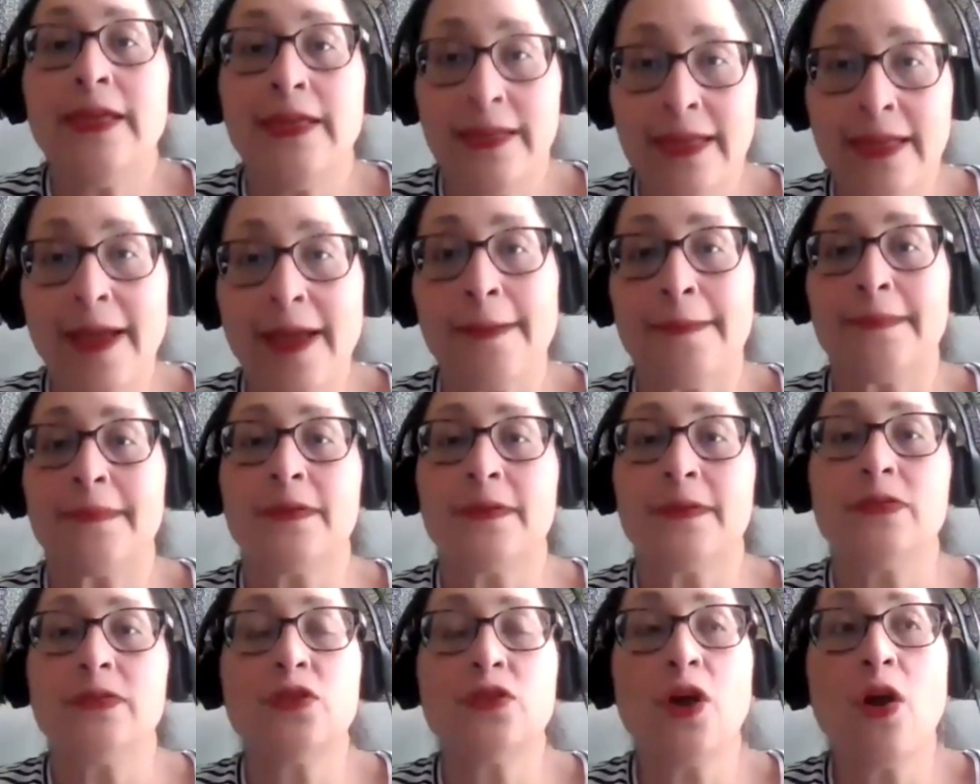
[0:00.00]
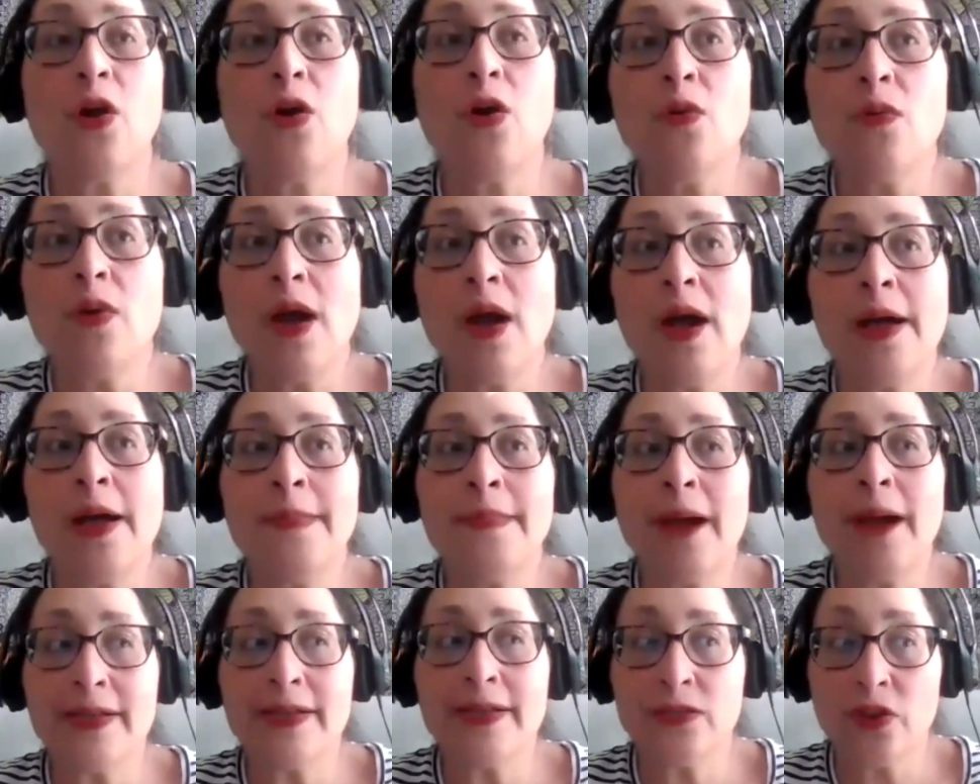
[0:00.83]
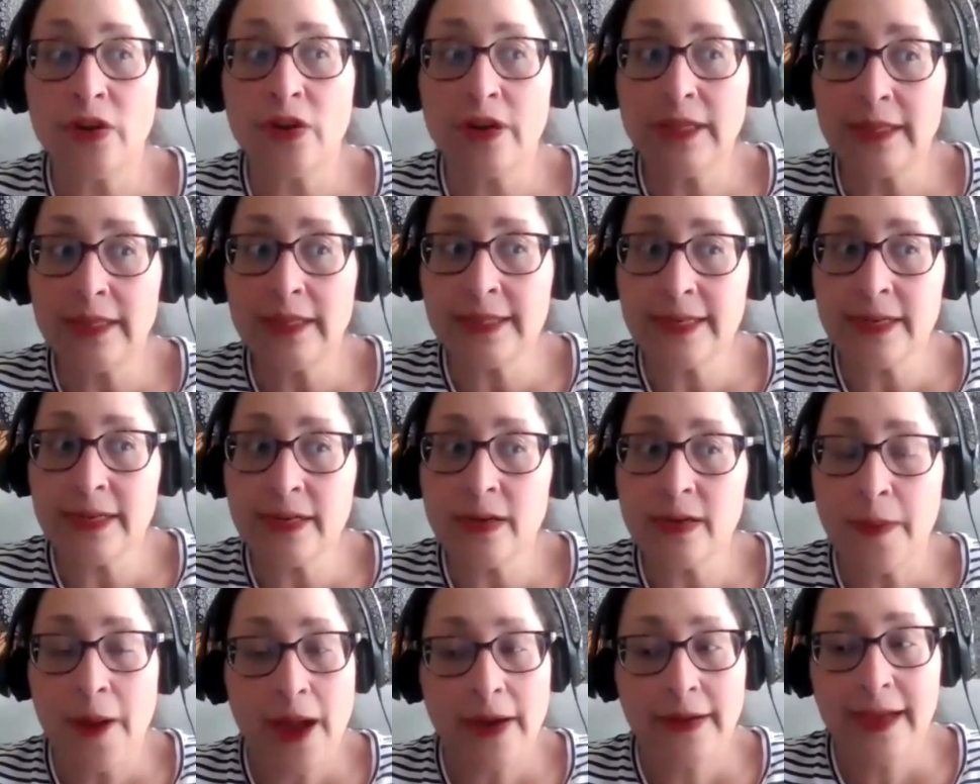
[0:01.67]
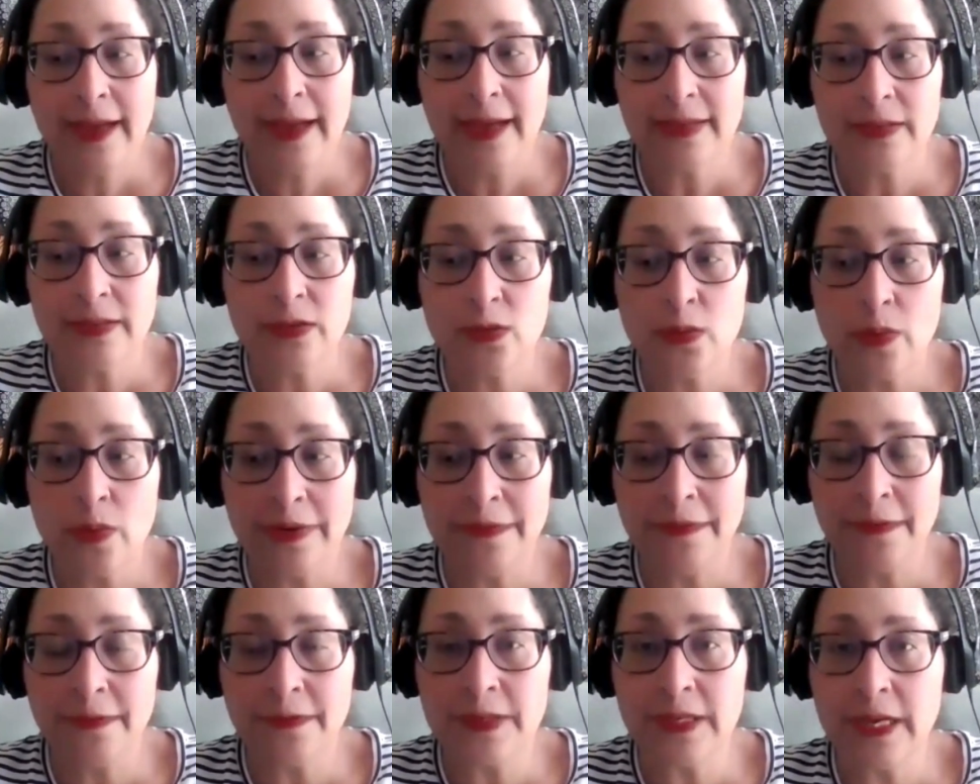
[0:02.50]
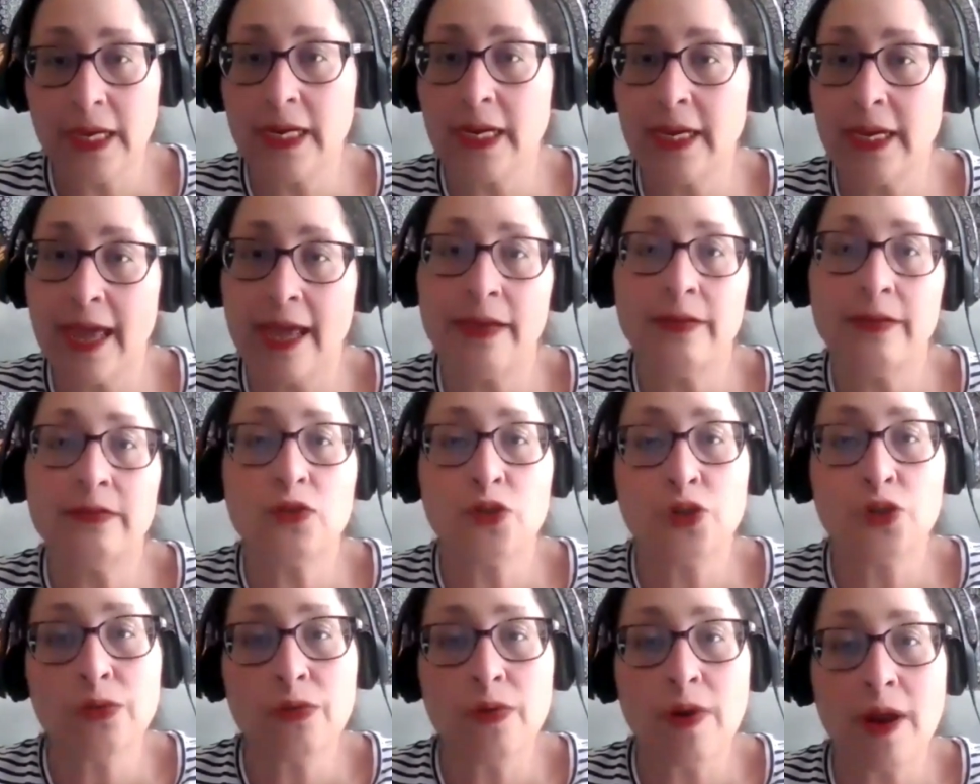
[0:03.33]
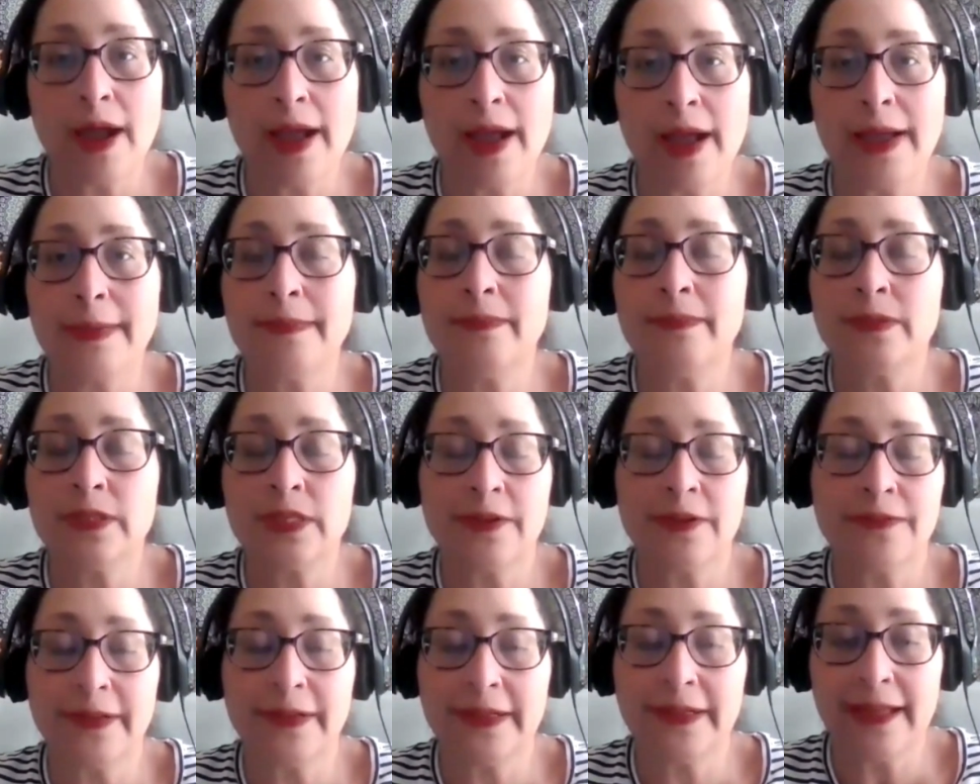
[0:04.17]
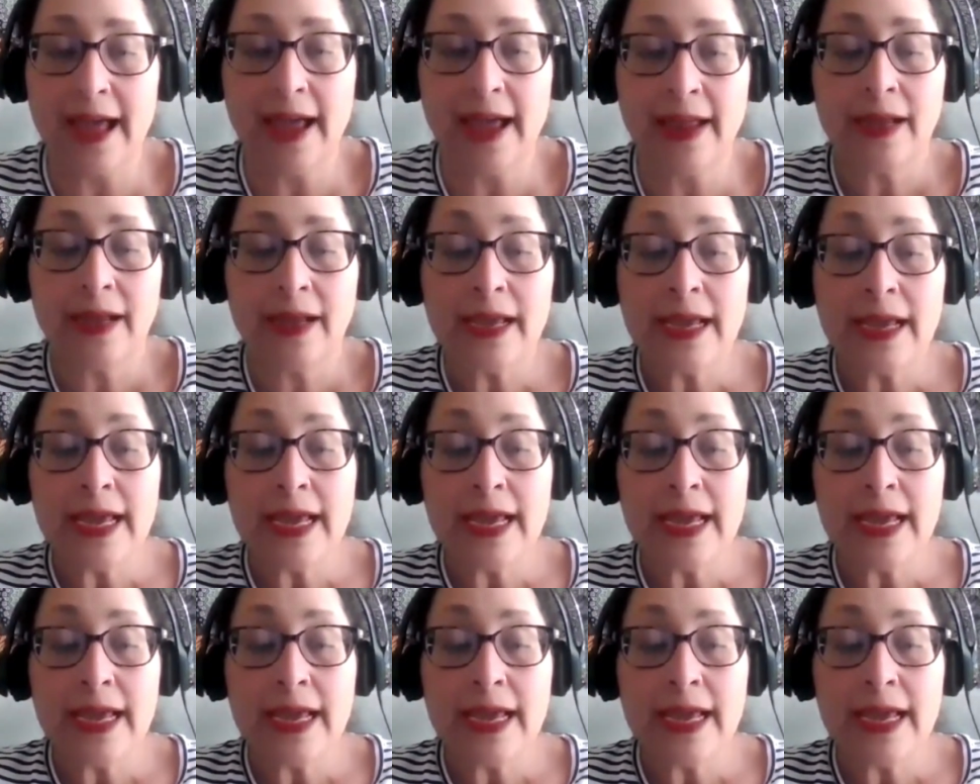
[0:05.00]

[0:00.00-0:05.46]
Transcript: Yeah. So I started listening to podcasts in 2015, again, true crime, stuff like that.